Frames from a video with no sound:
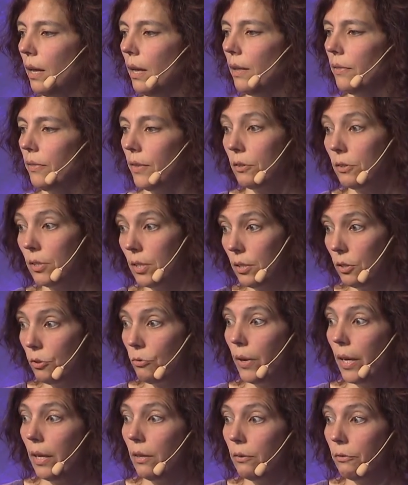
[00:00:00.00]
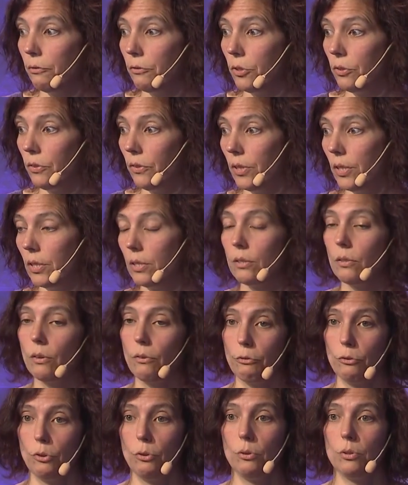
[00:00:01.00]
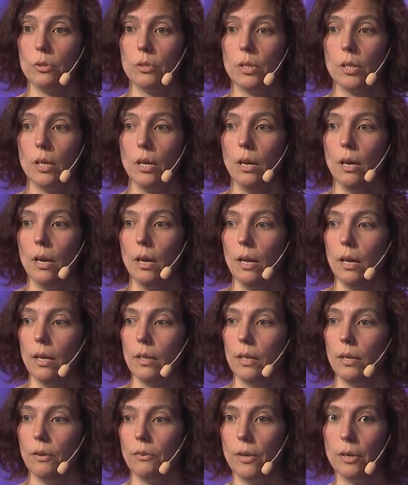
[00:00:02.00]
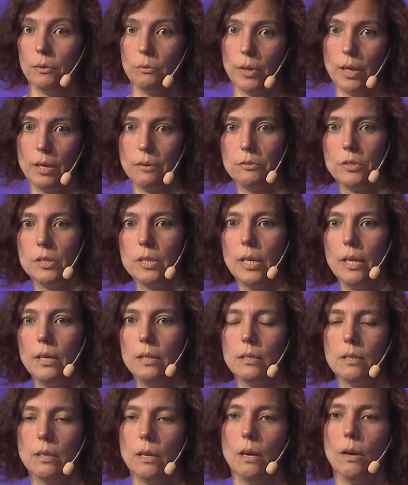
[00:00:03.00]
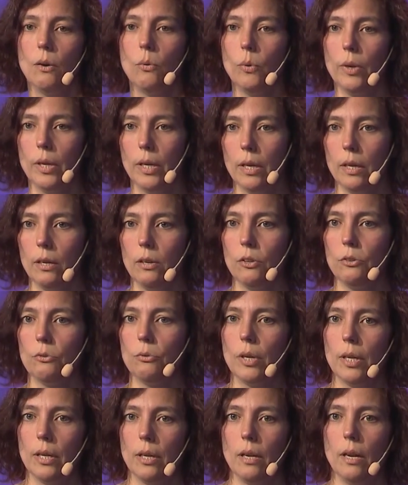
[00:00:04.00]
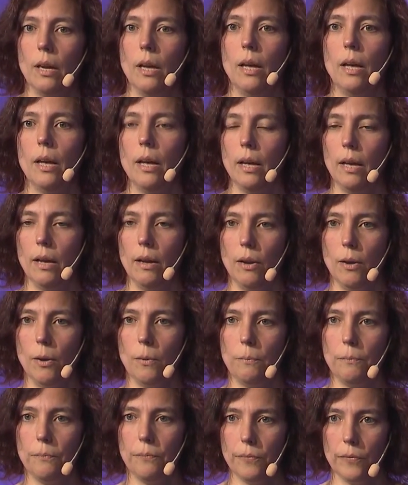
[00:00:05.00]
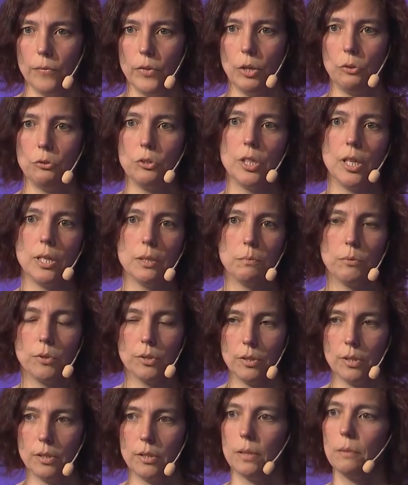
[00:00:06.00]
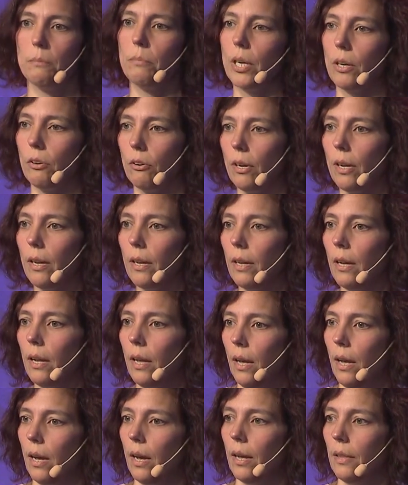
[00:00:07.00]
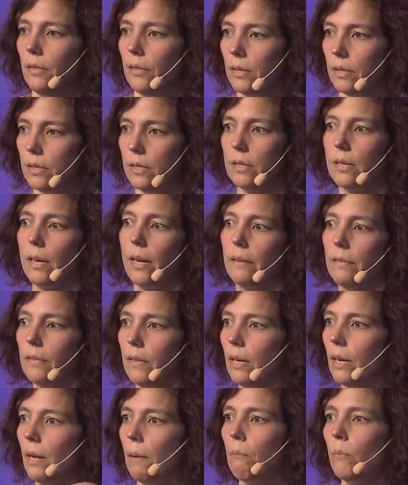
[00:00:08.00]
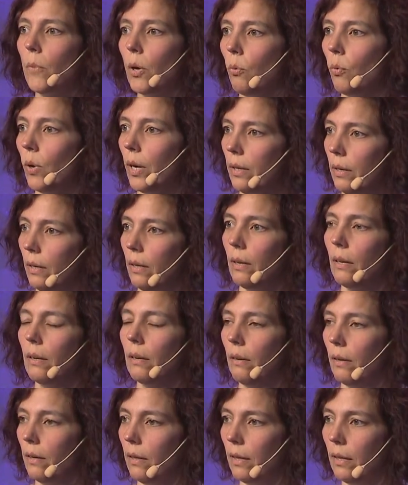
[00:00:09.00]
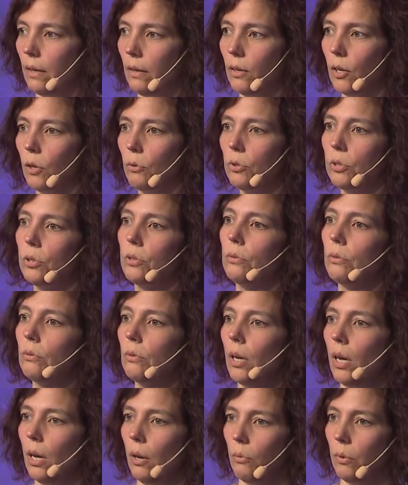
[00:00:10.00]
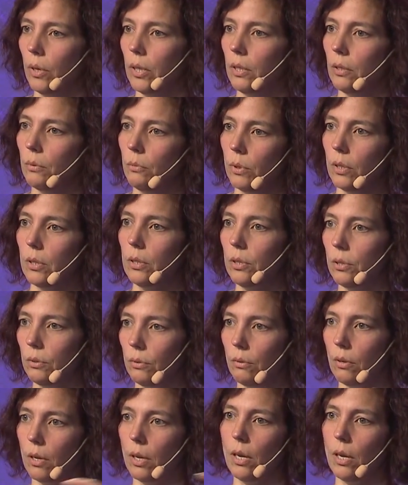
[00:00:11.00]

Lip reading: There is a trade-off to this, of course. Now that we have state, we cannot run Node.js process in parallel, and this is like the #1 go-to when you want to